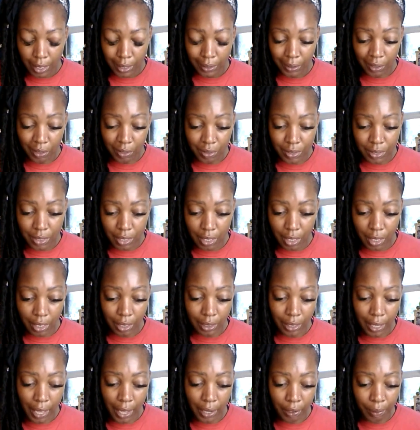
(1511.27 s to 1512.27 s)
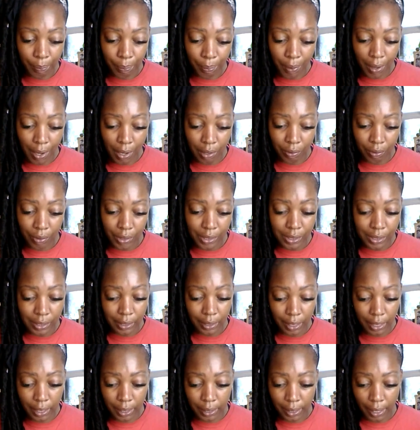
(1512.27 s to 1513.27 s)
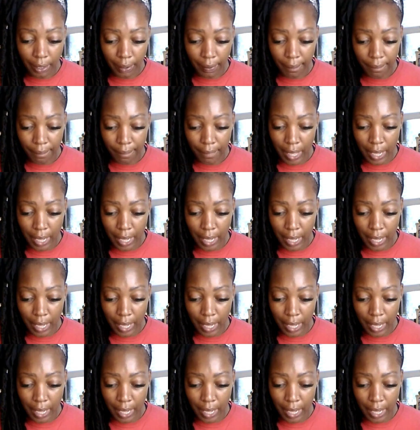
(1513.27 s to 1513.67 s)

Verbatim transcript: they're seeing a lack of progress in their life.